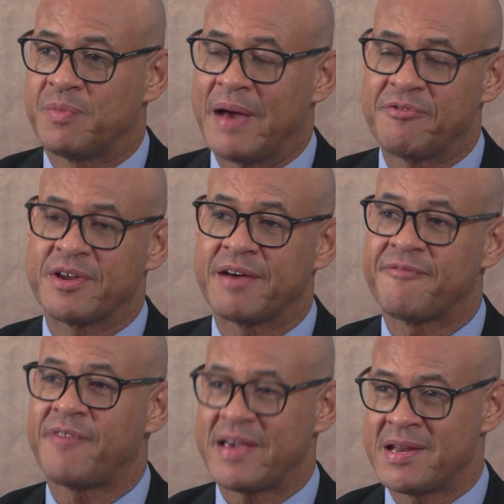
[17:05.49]
Africa
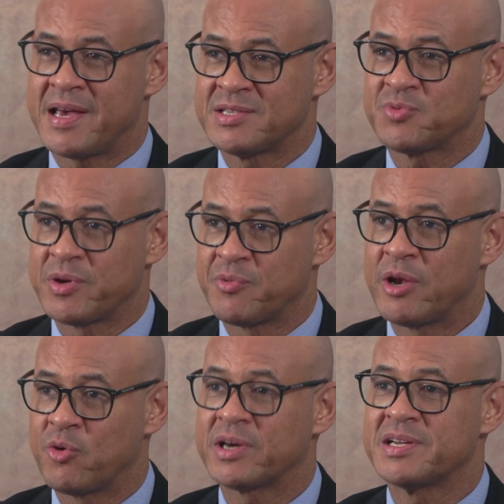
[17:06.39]
finance, when
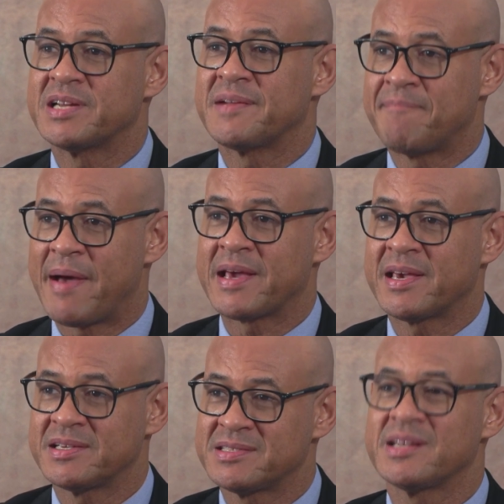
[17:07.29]
we look at it, and
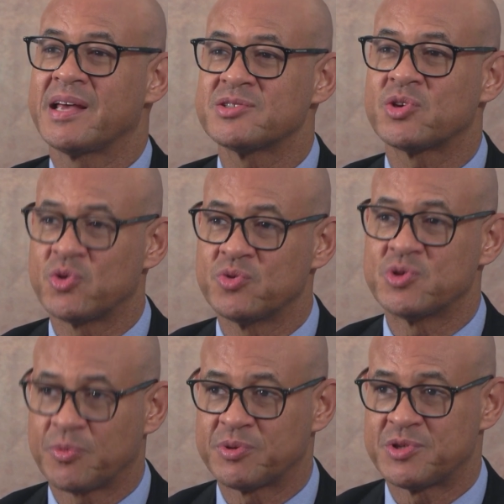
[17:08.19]
banking still has
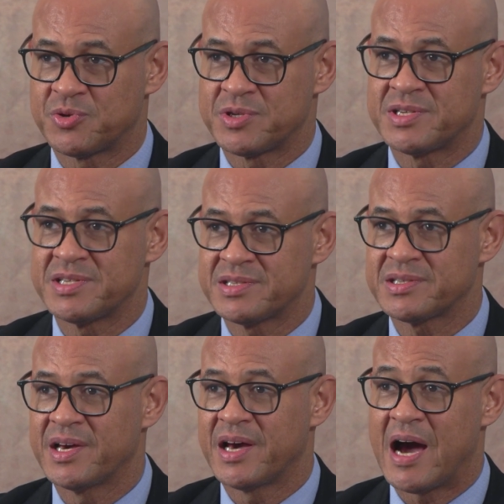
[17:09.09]
huge
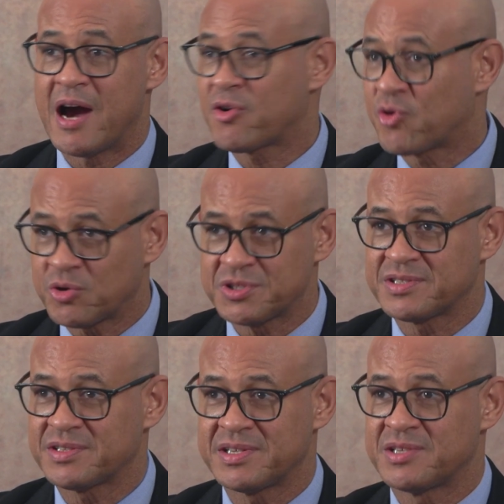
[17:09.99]
opportunities
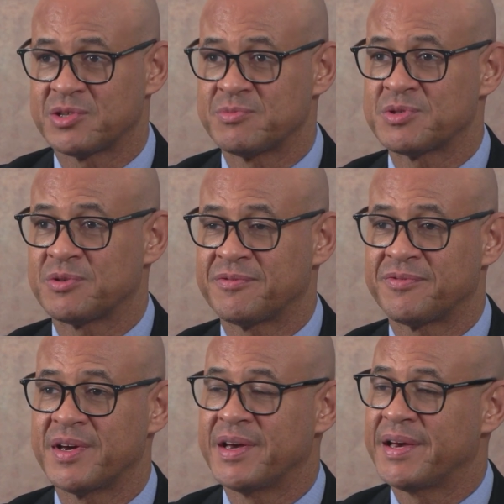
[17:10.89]
across in terms of